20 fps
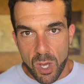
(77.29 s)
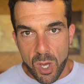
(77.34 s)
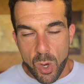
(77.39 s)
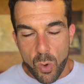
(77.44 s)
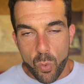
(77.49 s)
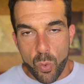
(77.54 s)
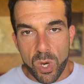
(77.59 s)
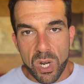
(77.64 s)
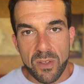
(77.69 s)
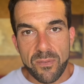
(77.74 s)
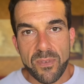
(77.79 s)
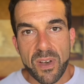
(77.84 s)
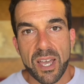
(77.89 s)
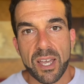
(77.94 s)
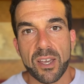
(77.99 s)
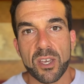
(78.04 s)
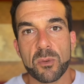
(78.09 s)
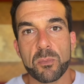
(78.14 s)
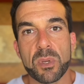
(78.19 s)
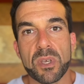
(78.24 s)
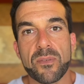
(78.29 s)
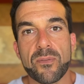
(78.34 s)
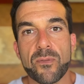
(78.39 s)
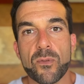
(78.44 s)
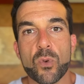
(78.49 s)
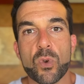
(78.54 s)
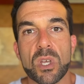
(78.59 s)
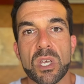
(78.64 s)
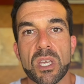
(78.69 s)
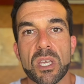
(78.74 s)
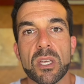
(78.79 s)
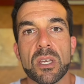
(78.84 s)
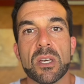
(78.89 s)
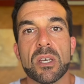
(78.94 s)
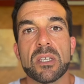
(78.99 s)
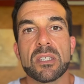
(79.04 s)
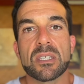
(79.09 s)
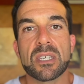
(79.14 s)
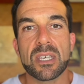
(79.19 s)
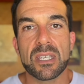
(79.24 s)
What if I could be free
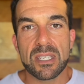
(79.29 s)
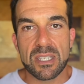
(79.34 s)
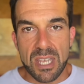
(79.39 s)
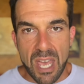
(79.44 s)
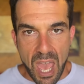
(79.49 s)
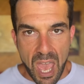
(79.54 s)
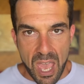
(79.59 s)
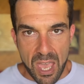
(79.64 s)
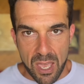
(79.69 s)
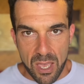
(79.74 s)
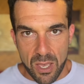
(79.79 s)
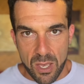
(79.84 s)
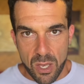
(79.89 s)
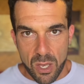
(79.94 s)
today?